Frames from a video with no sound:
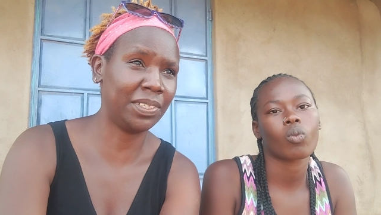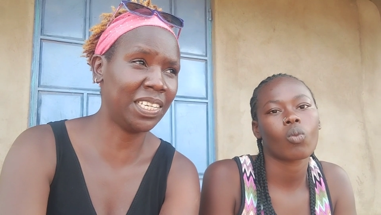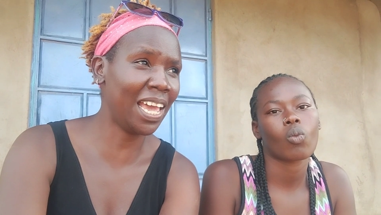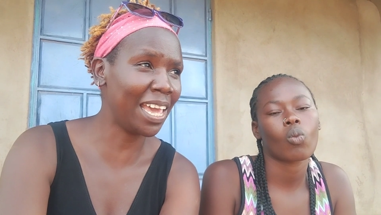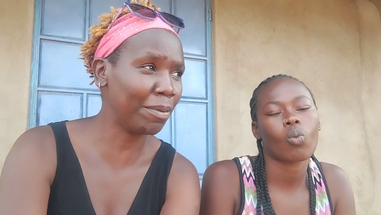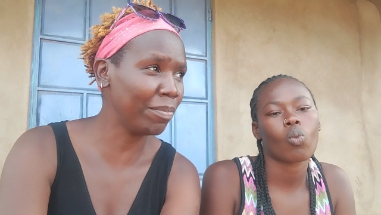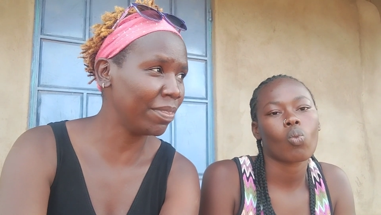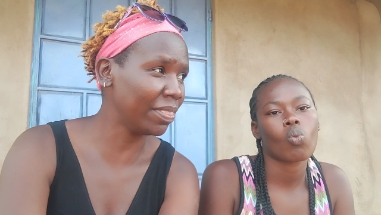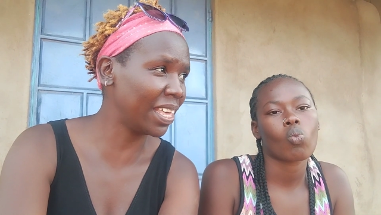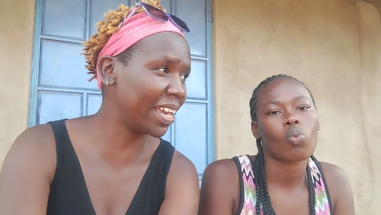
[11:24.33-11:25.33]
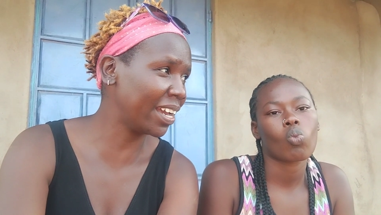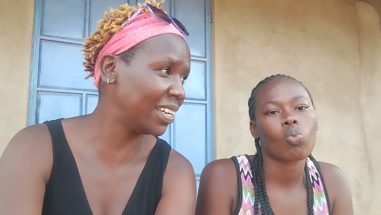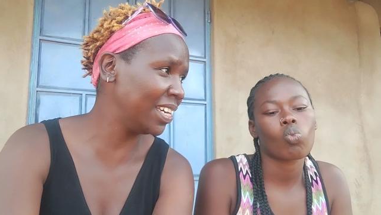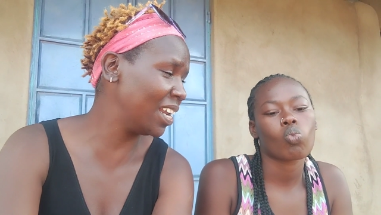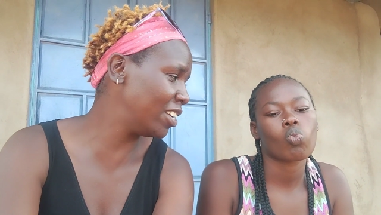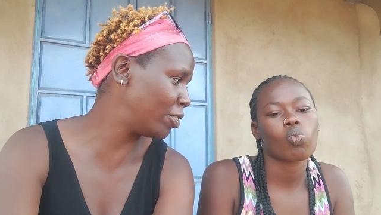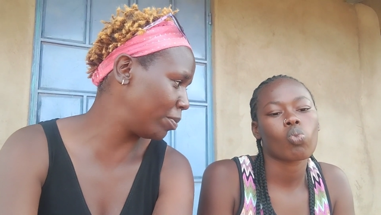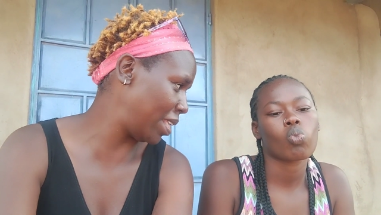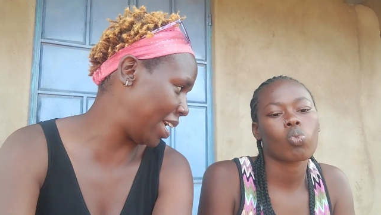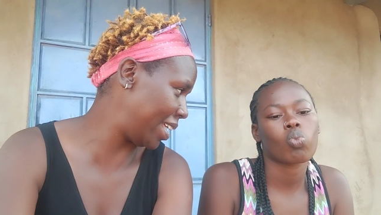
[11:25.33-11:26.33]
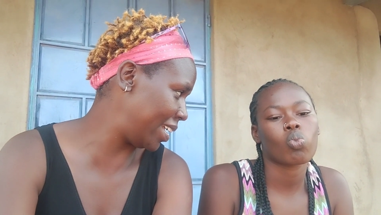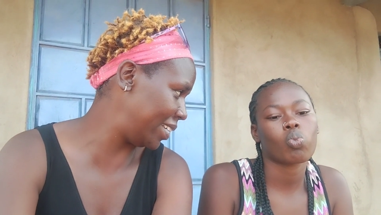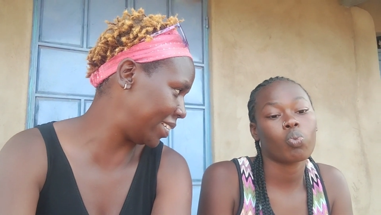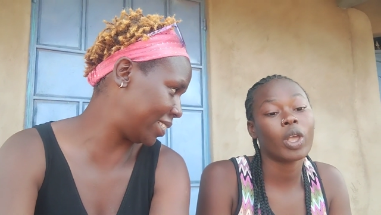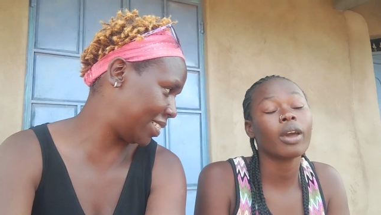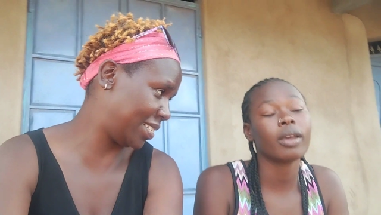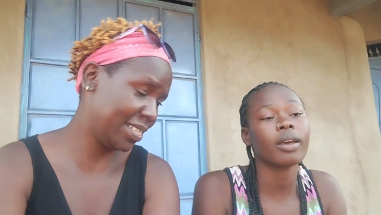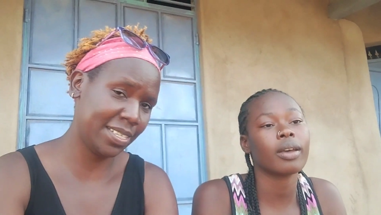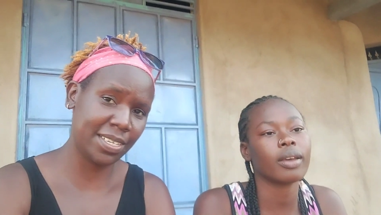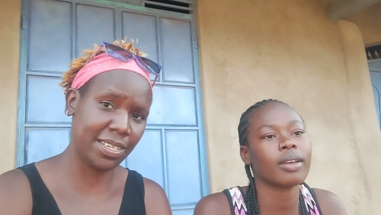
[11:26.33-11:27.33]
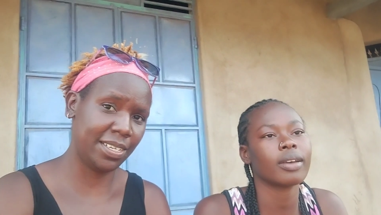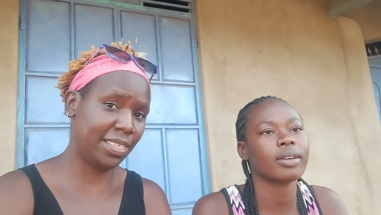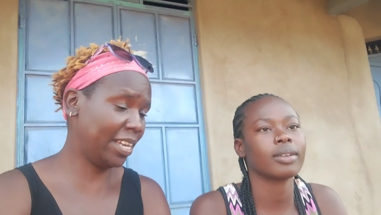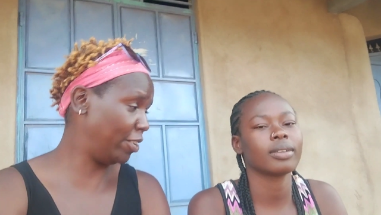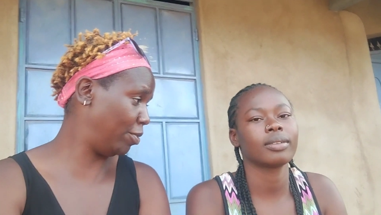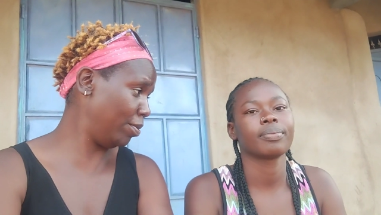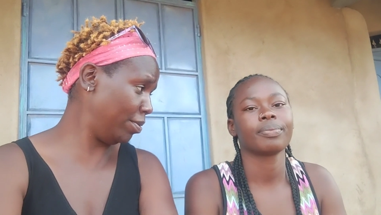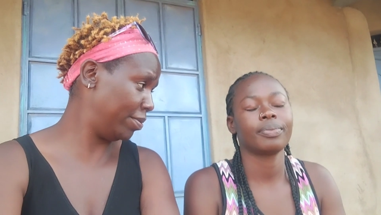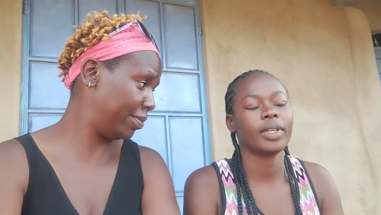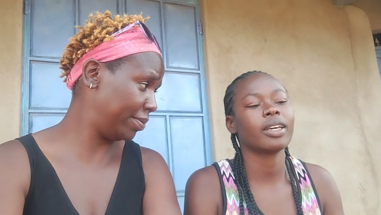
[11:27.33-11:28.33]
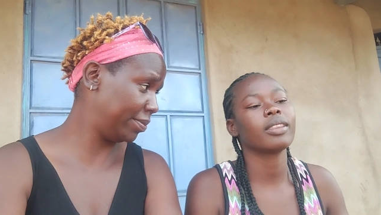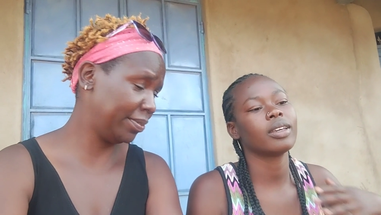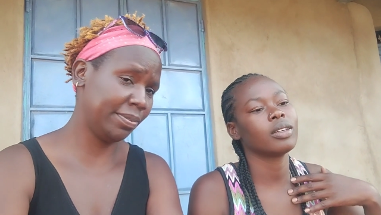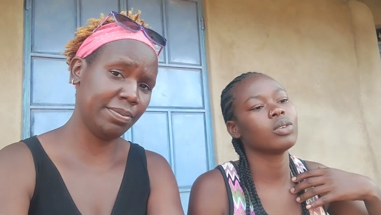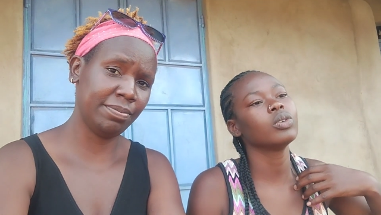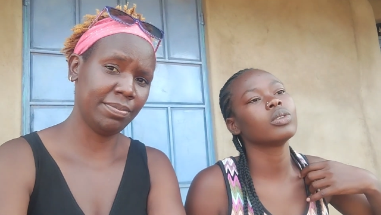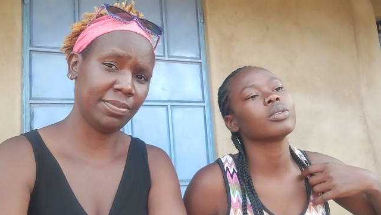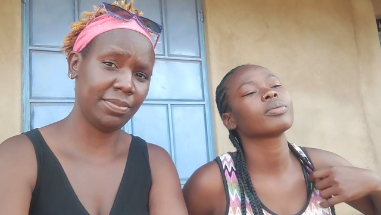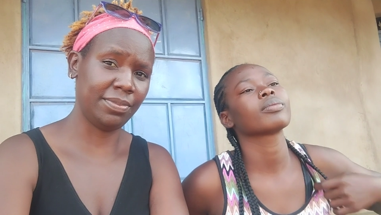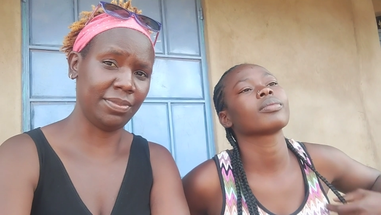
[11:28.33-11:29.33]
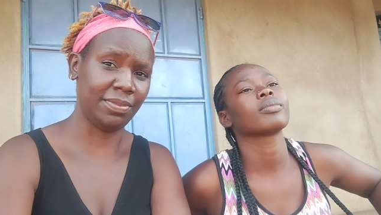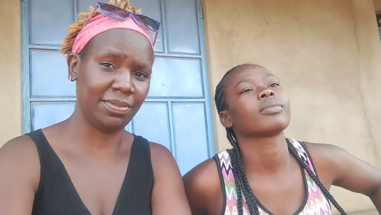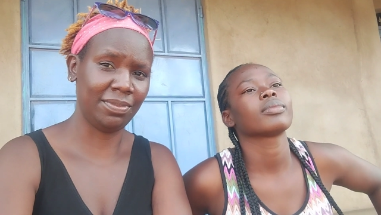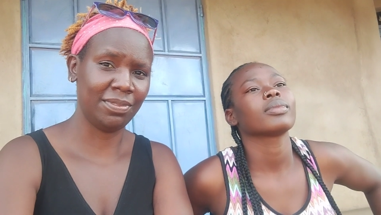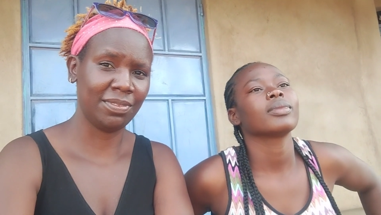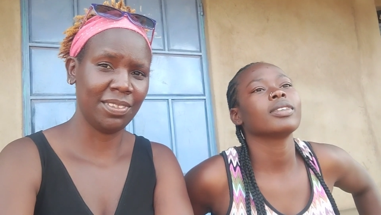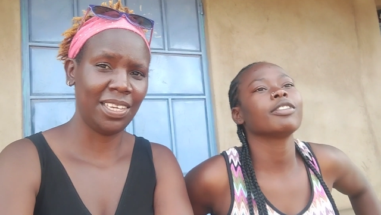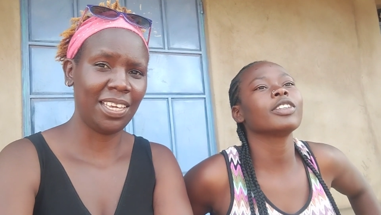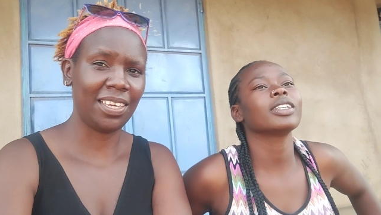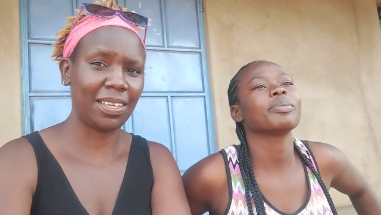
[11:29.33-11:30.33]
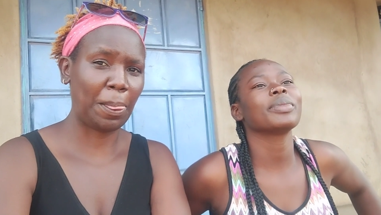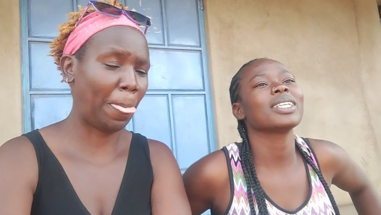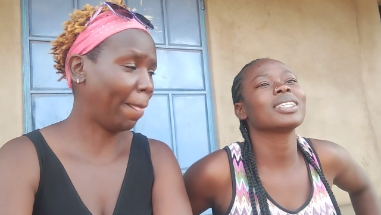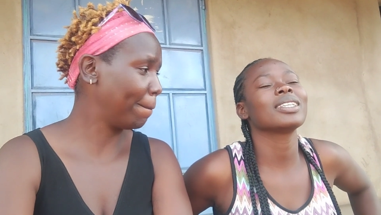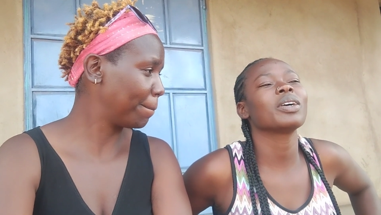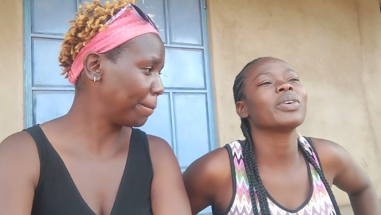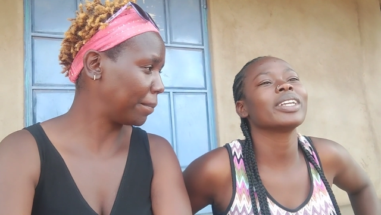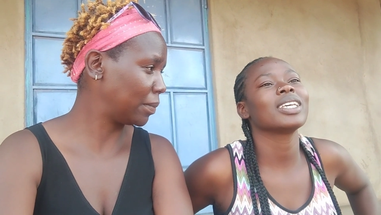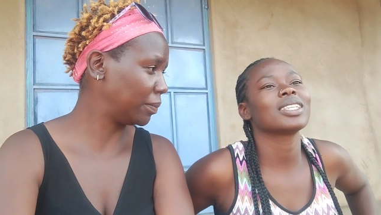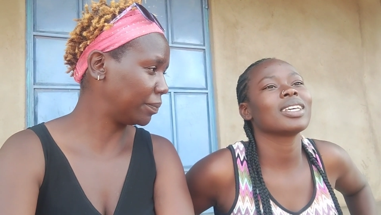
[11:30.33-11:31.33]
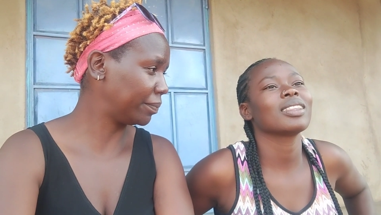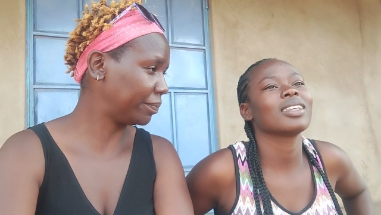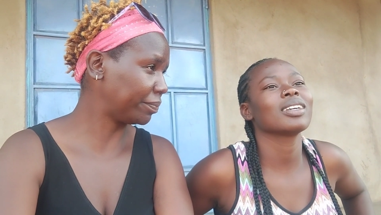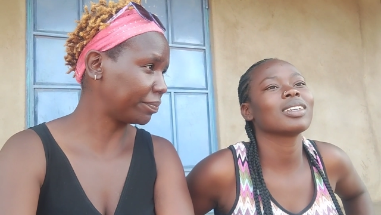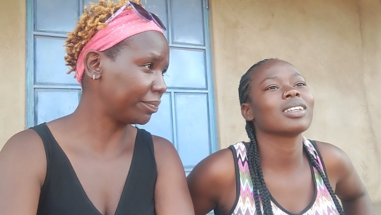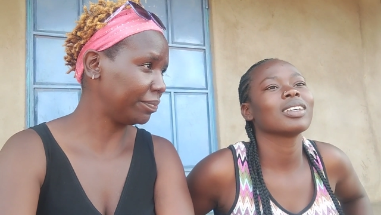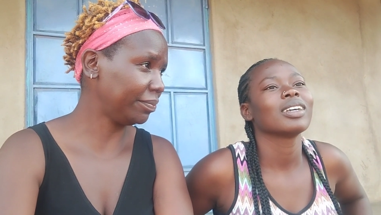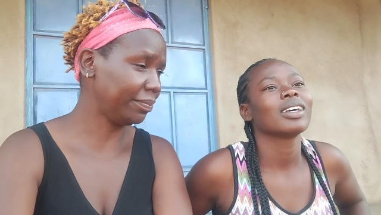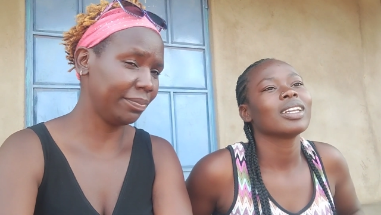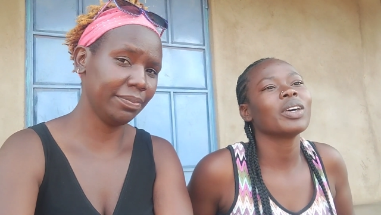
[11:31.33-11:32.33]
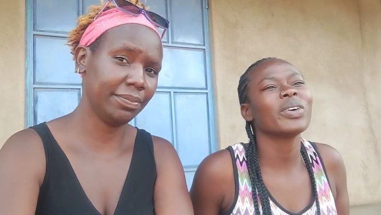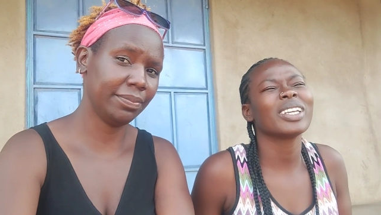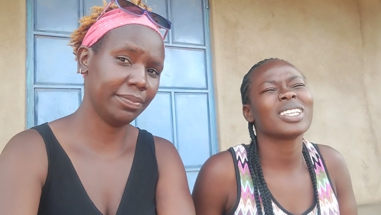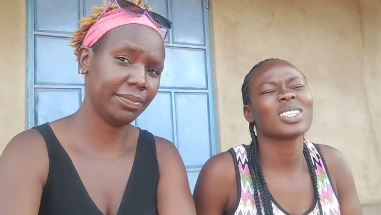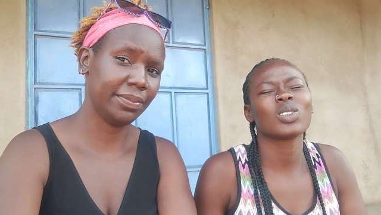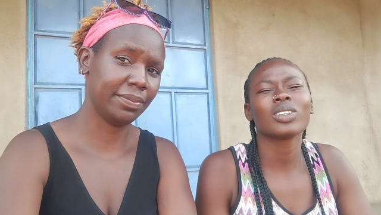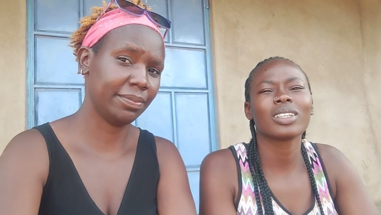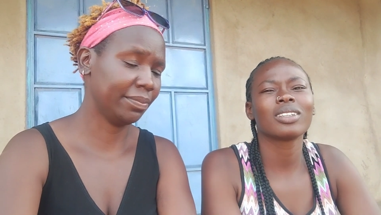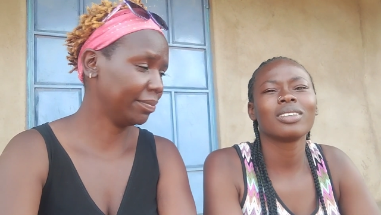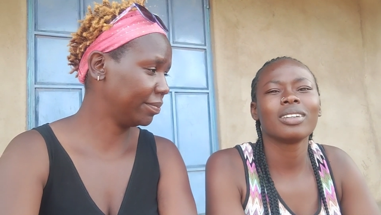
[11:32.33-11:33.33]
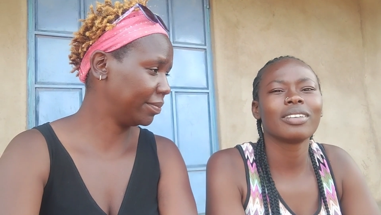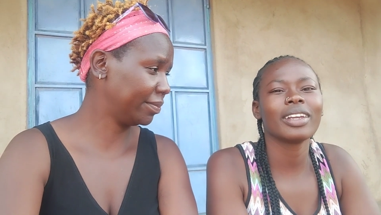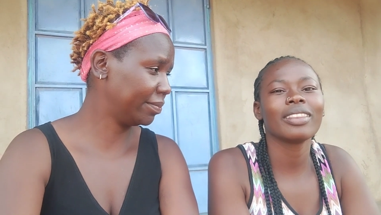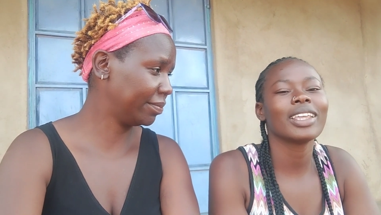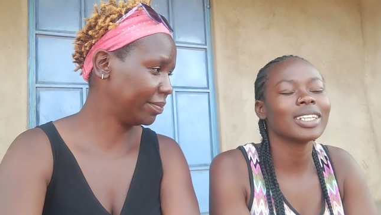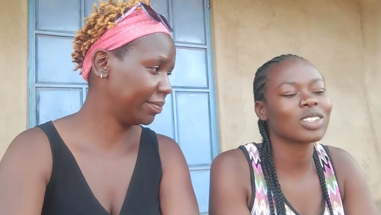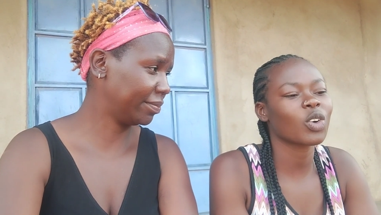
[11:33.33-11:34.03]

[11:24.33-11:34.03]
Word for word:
Speaker 1: time they can kneel to their elders. Yeah, yeah, yeah, yeah. They do. Yeah, they
Speaker 2: do. Mm -hmm but nowadays I think nowadays not read that